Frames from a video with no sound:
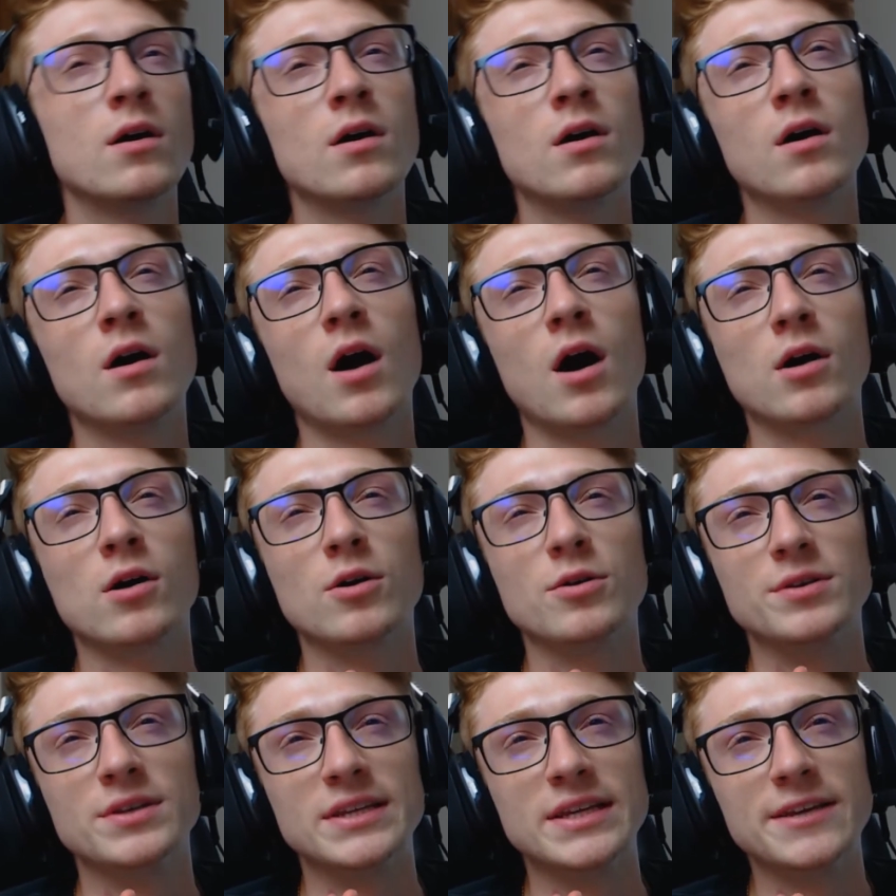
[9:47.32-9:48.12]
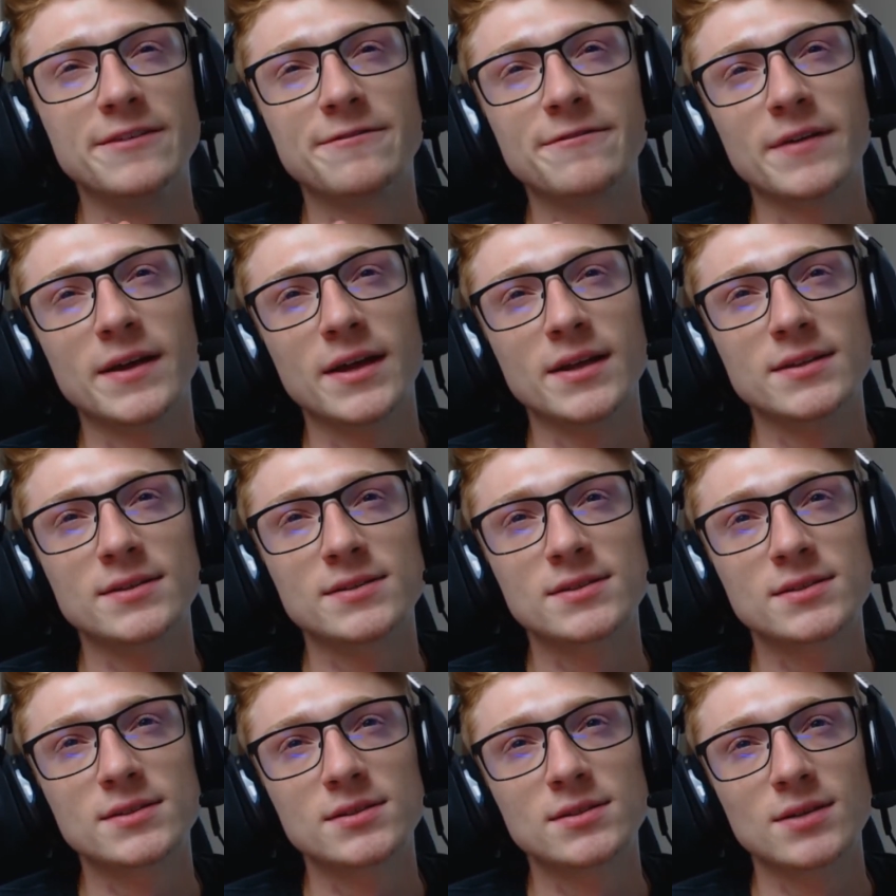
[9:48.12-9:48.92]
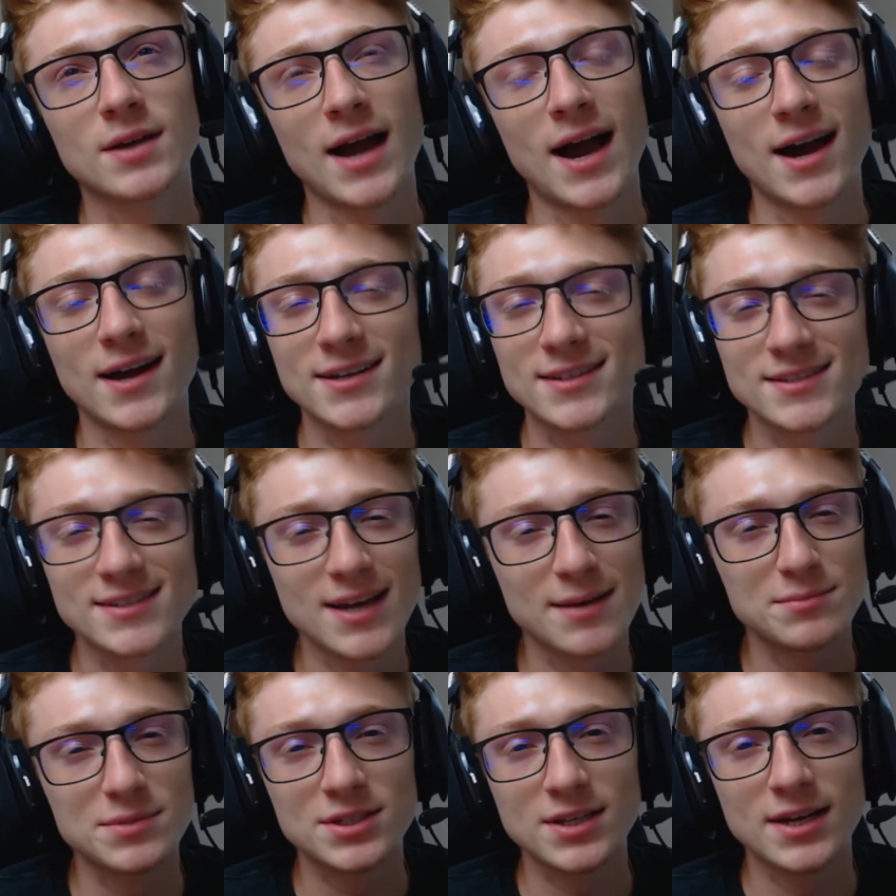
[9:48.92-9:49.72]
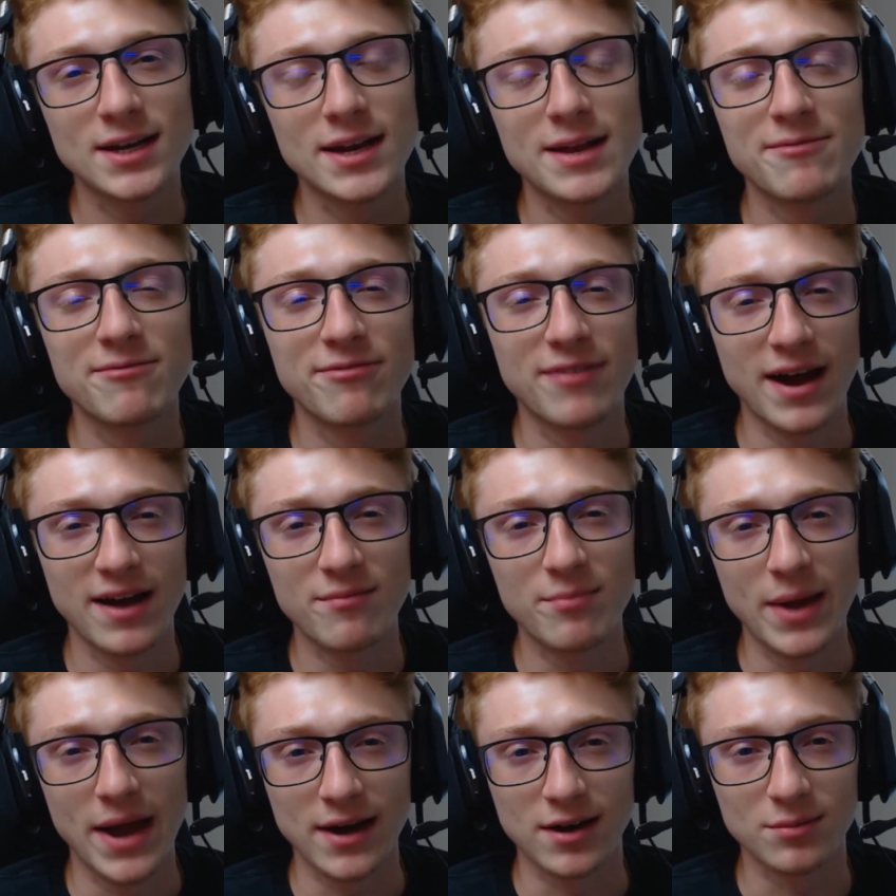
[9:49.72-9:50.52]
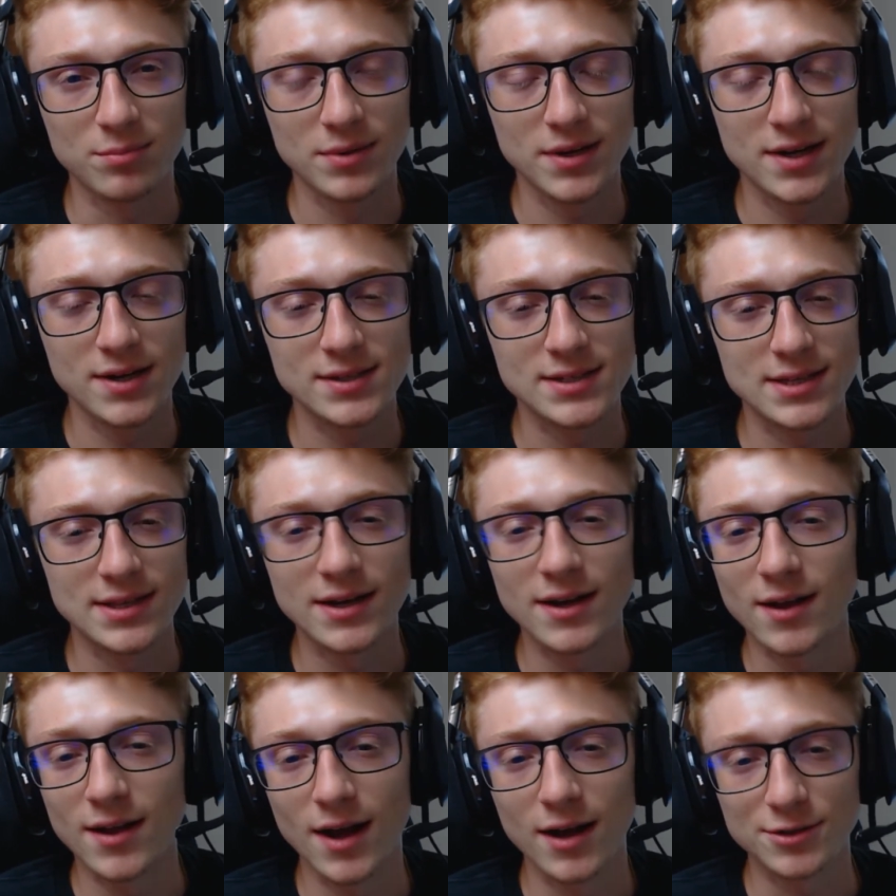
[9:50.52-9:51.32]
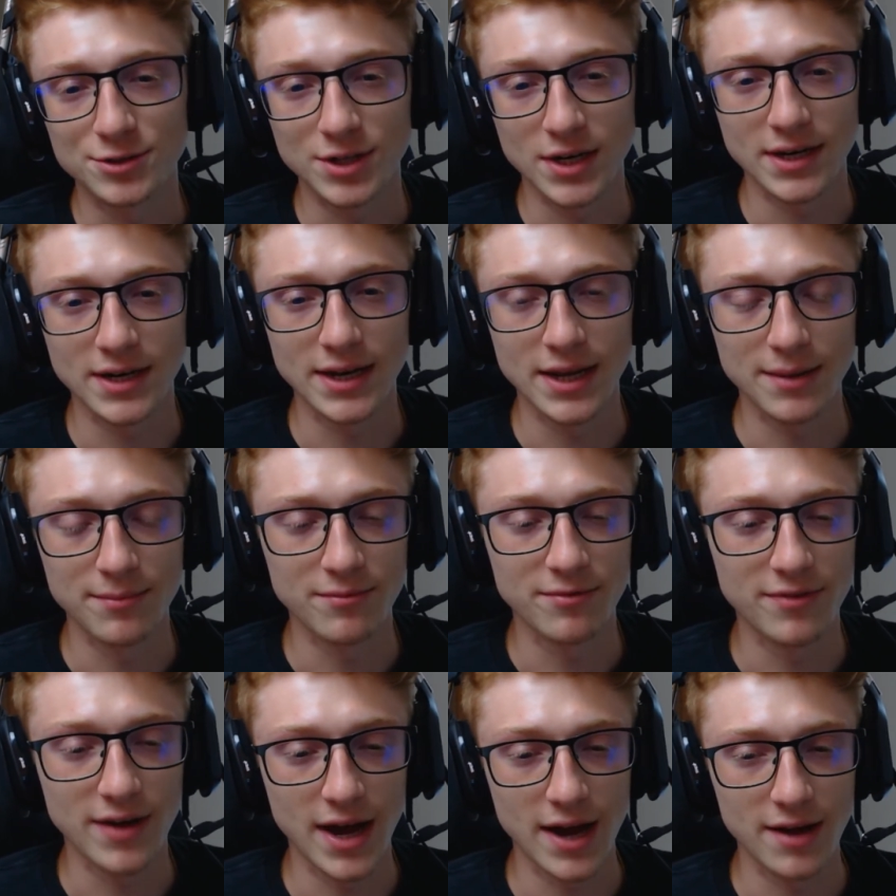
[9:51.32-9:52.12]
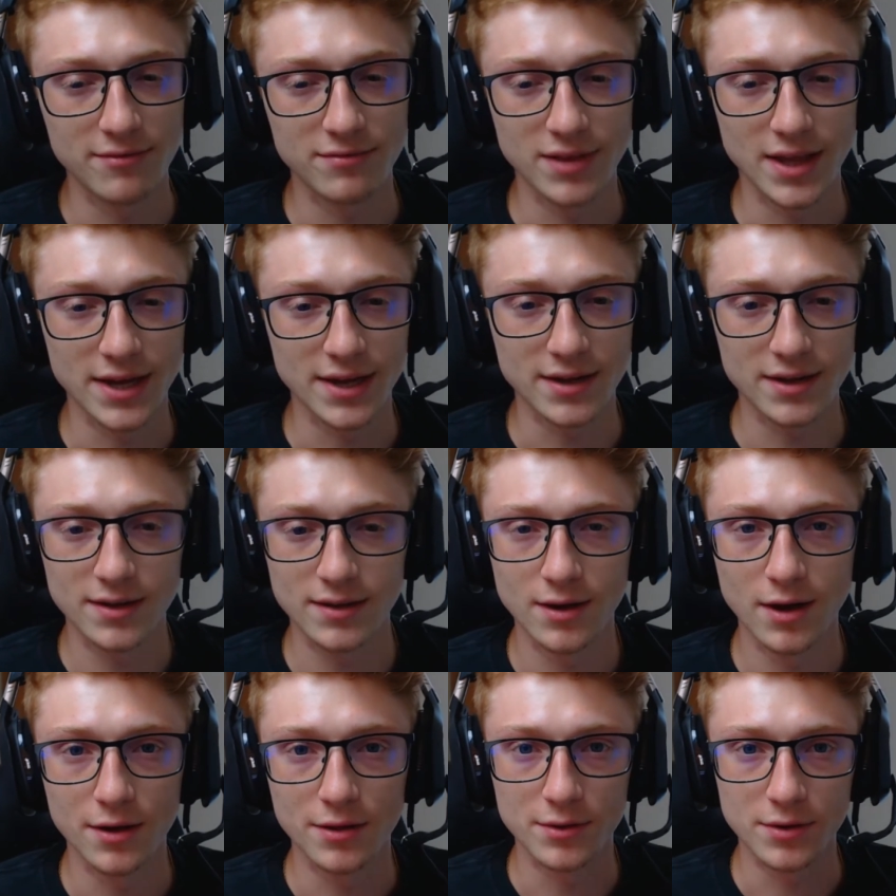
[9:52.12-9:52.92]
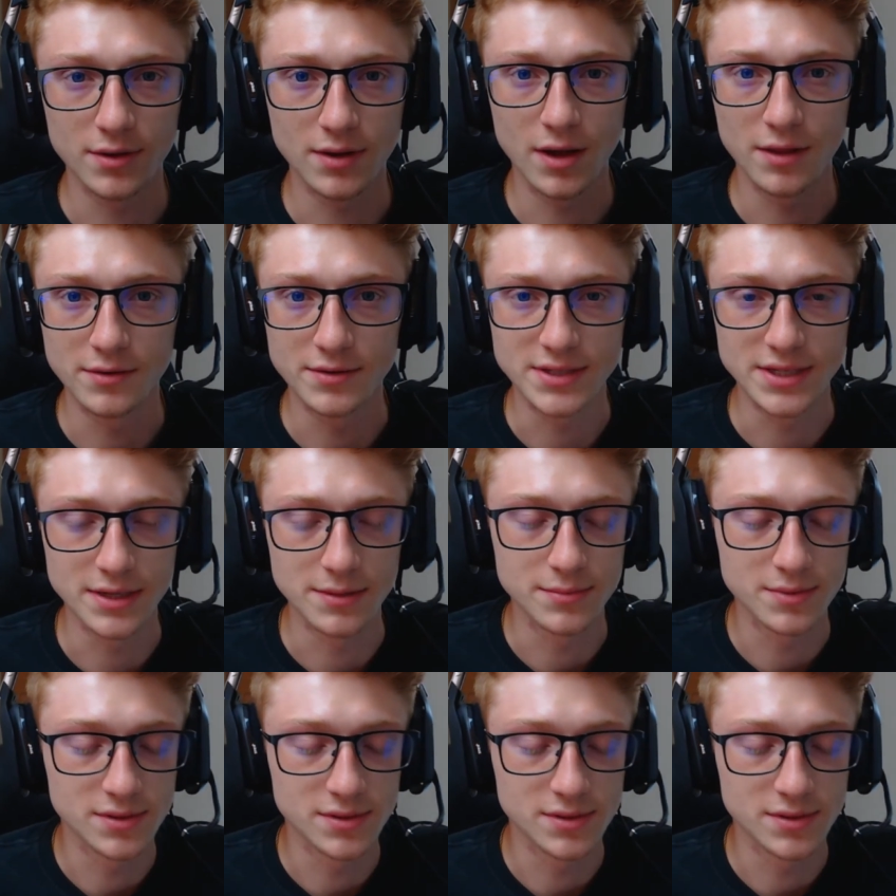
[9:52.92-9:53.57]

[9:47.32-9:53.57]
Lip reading: I'll go defense. Honestly, I'm just gonna name 5 Packer players, and then I'll try to name 5 like other teams.